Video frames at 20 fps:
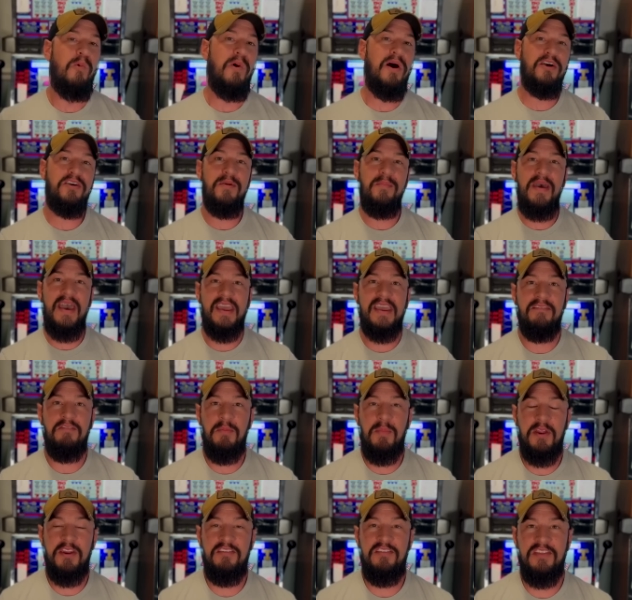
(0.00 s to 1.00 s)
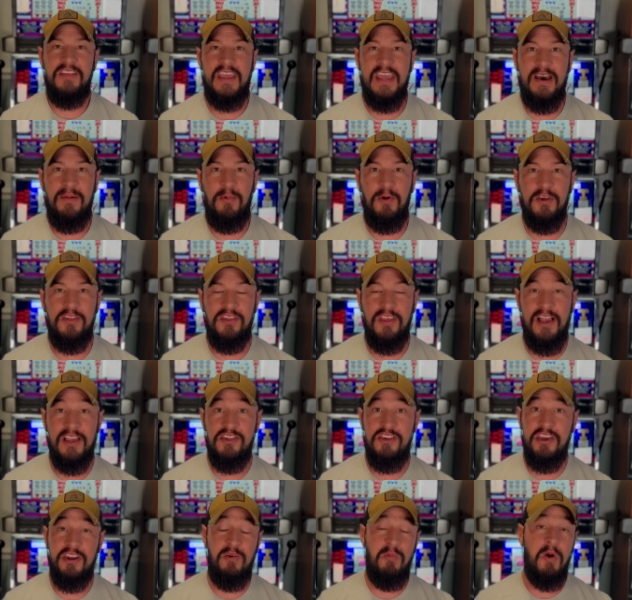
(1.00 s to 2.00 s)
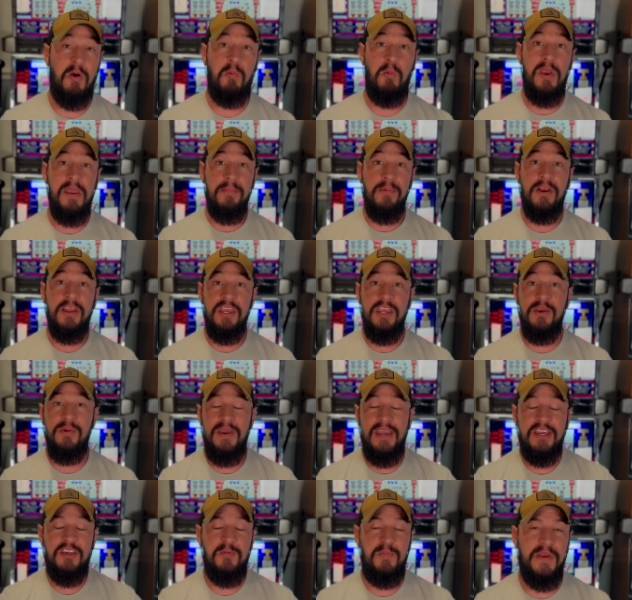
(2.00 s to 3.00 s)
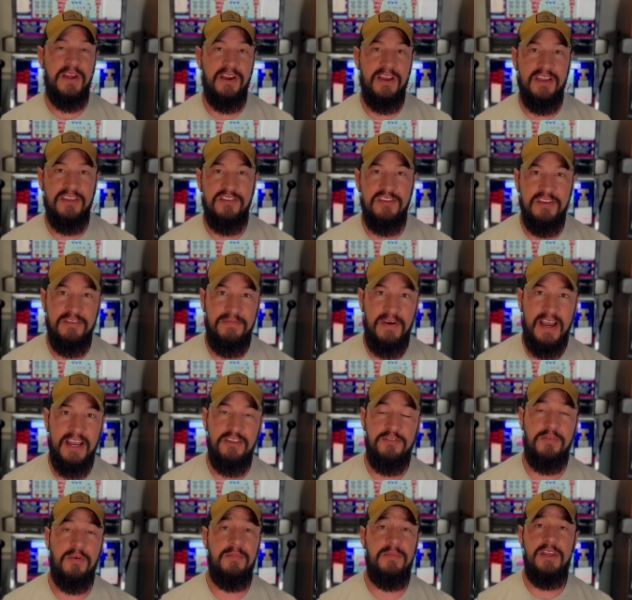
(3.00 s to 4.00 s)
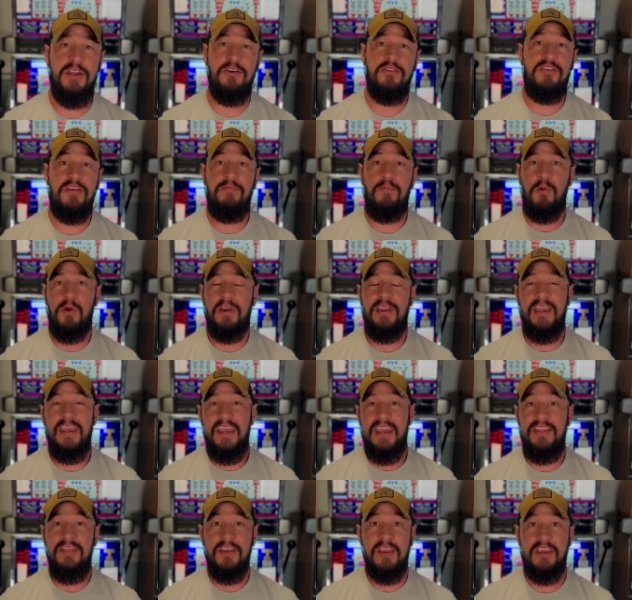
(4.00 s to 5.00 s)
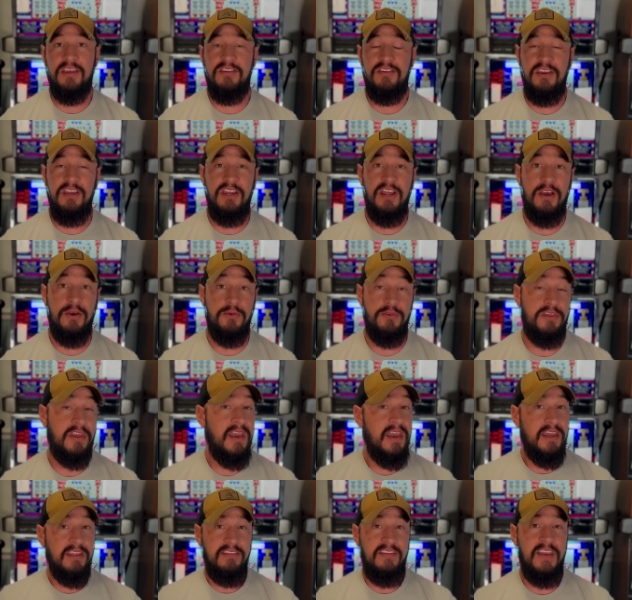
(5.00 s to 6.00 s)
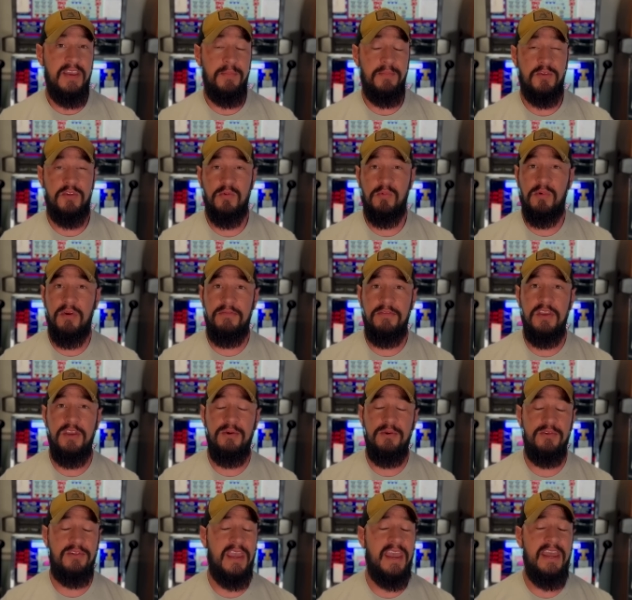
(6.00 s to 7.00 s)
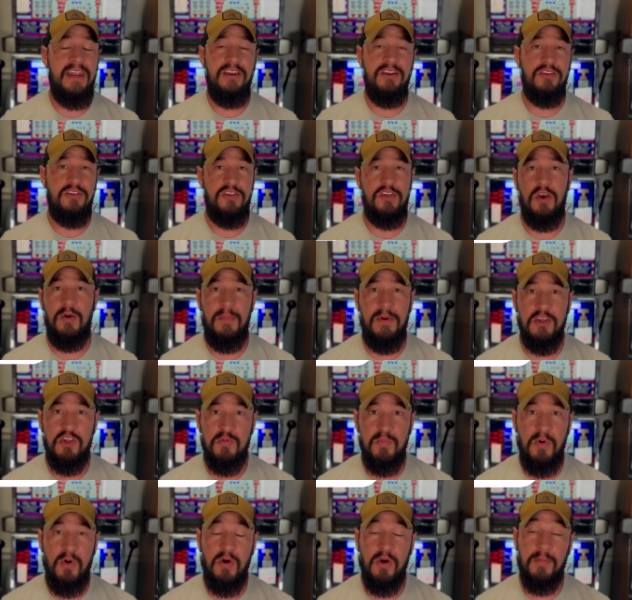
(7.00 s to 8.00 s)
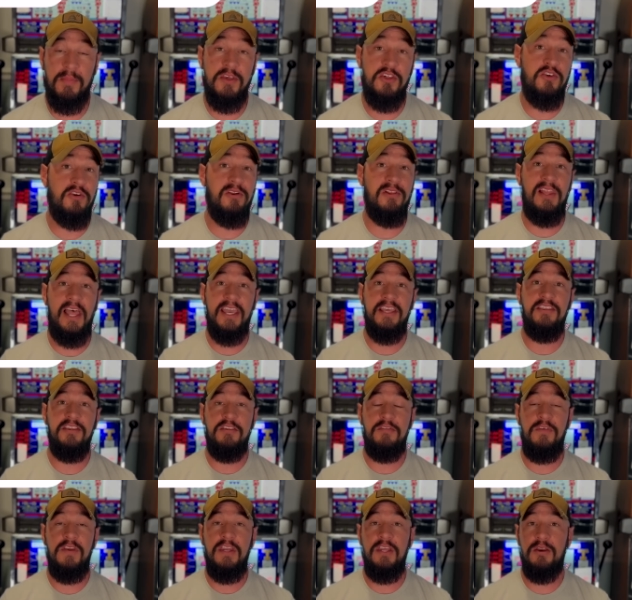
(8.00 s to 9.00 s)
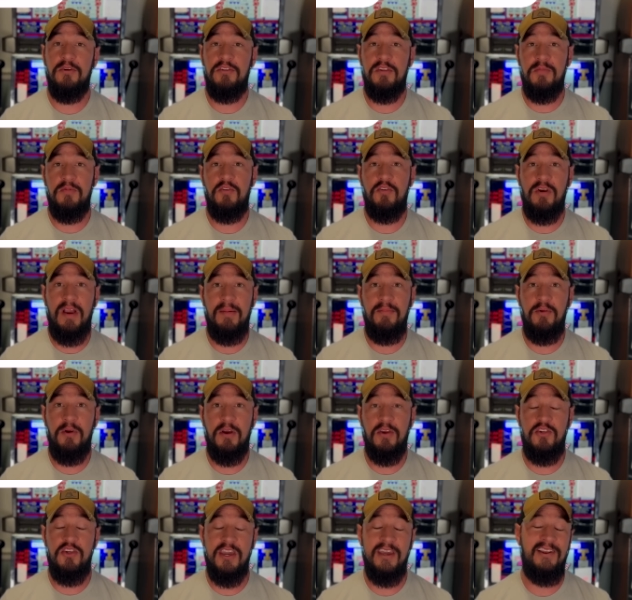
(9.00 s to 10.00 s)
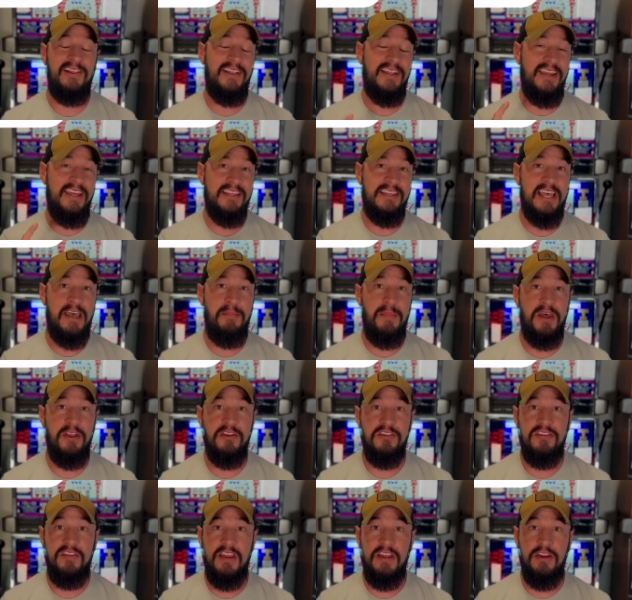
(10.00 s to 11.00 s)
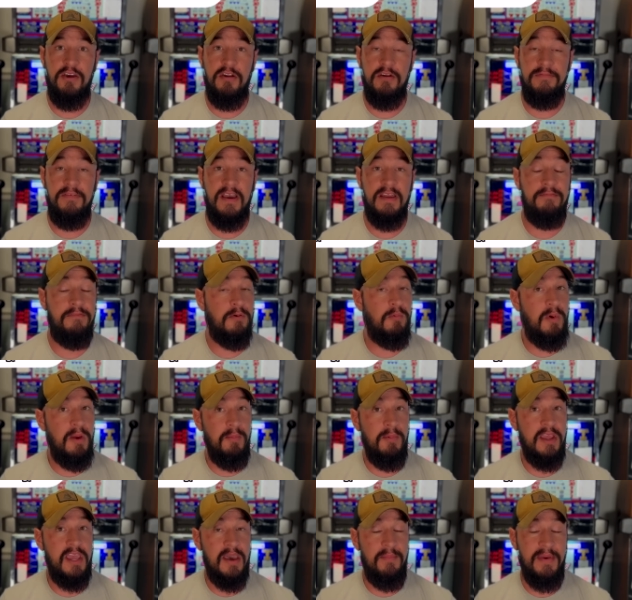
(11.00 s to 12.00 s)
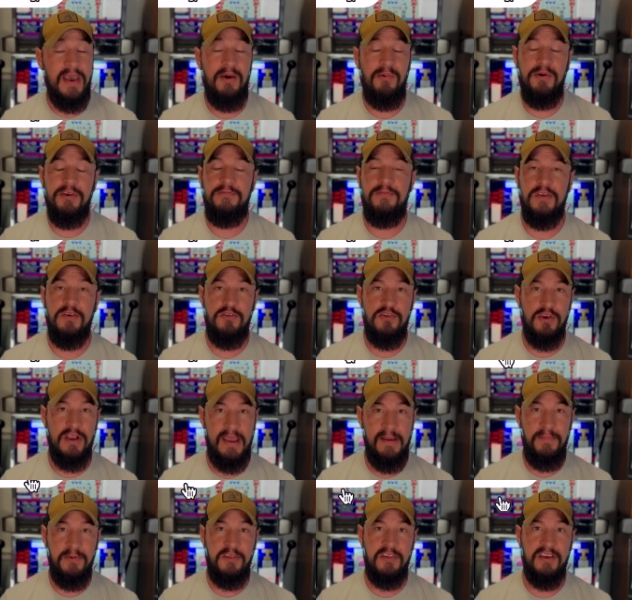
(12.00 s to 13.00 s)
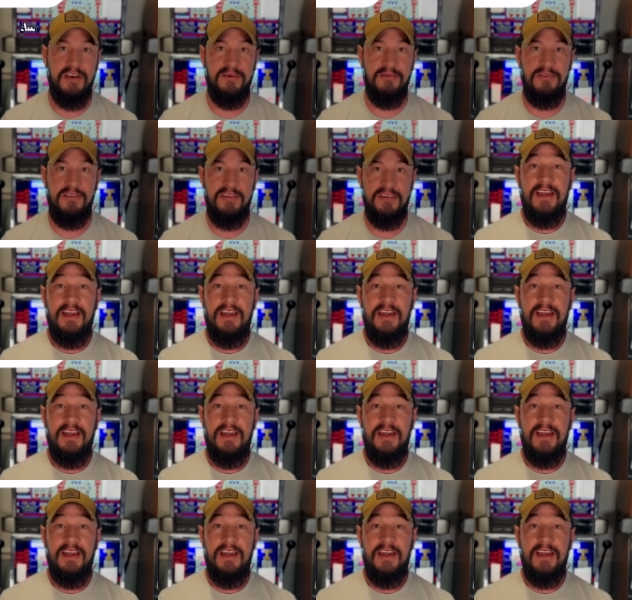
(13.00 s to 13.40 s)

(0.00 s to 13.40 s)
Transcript: Welcome back, everybody, to the Cowboy Slot Channel, where we bring you experienced advice from years of working in the casinos, tips, reviews, and so much more. Be sure to like this video, subscribe to our channel, and hit that bell to stay notified for when we come out with future episodes.